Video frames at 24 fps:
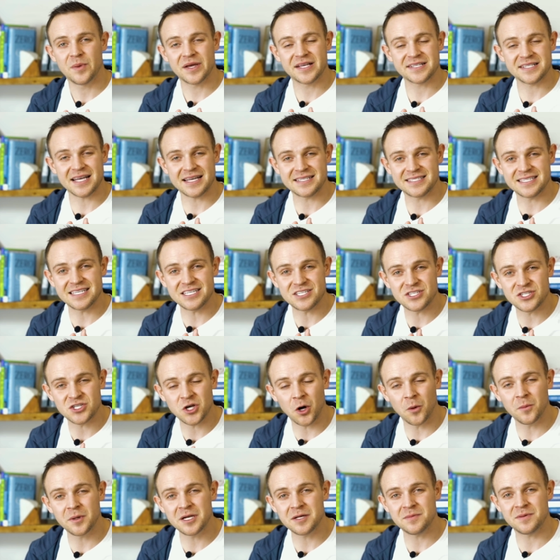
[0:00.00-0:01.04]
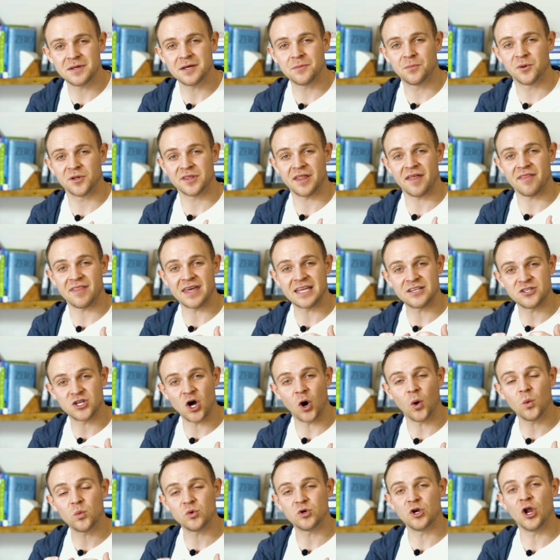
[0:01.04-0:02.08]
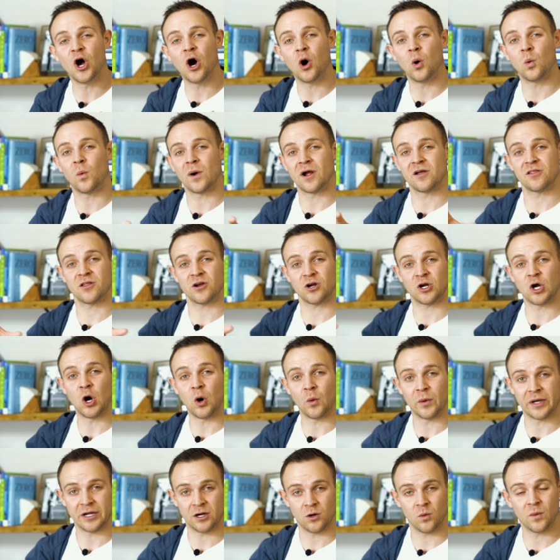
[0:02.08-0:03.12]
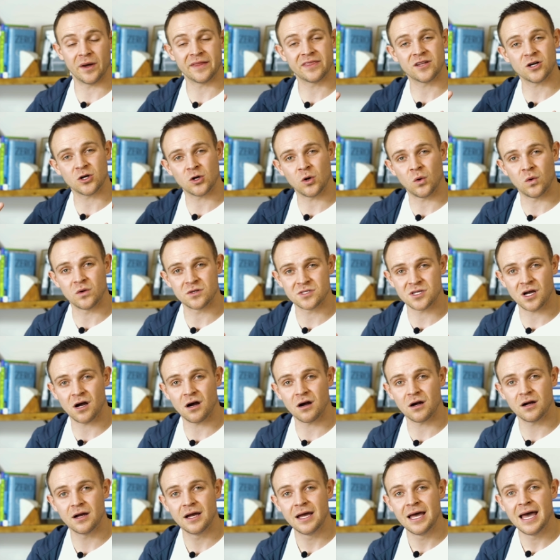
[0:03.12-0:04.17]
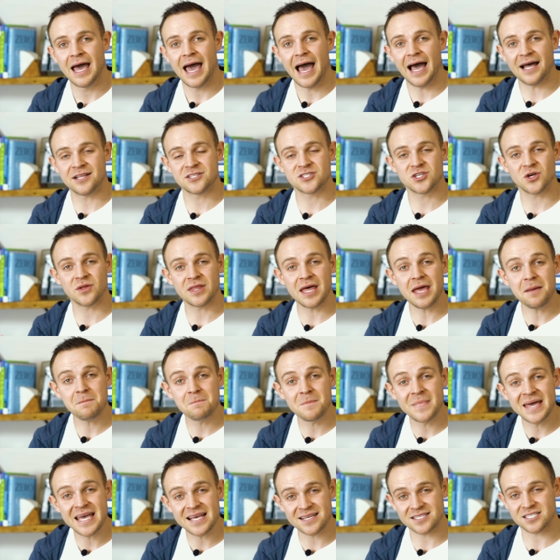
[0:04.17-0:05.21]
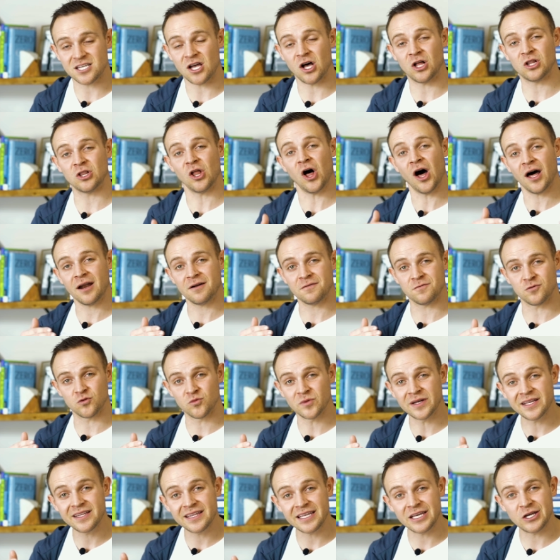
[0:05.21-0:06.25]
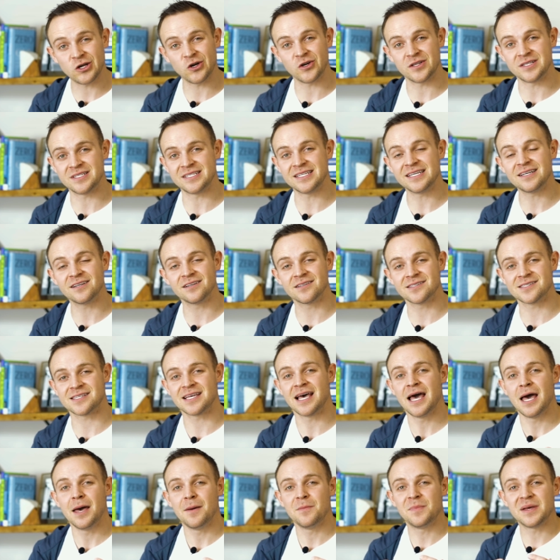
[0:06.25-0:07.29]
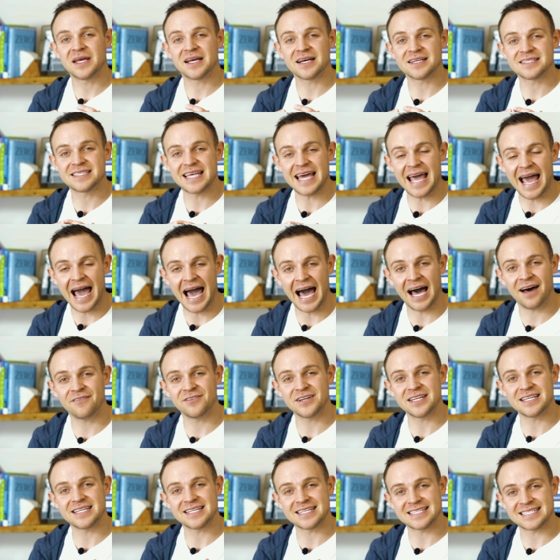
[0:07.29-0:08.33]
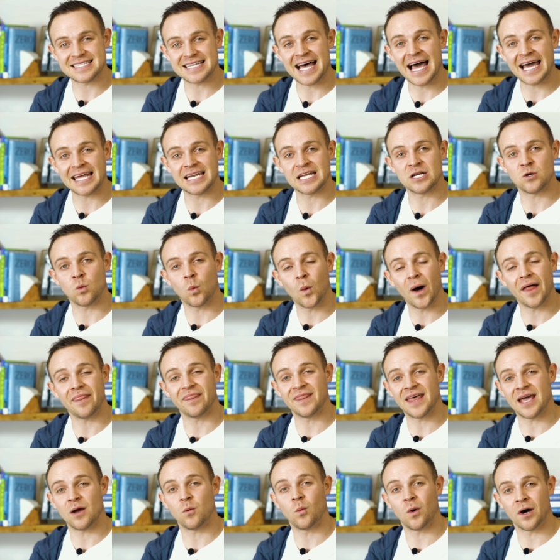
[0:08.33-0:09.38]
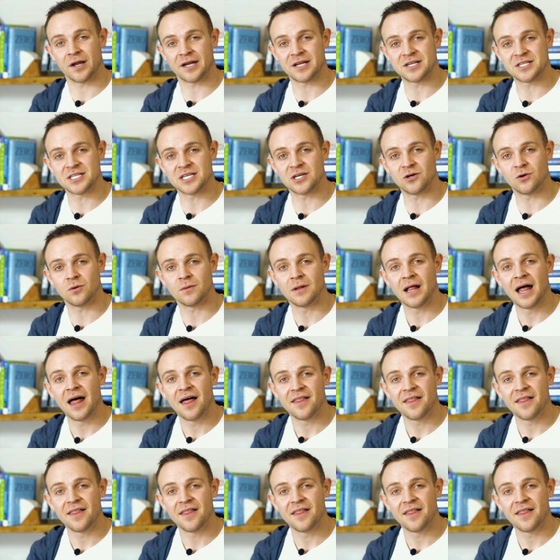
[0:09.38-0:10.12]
because I see so many people that they don't know where they're going or what their goals are. And so they miss a lot of really good deals because they haven't decided what they want to do.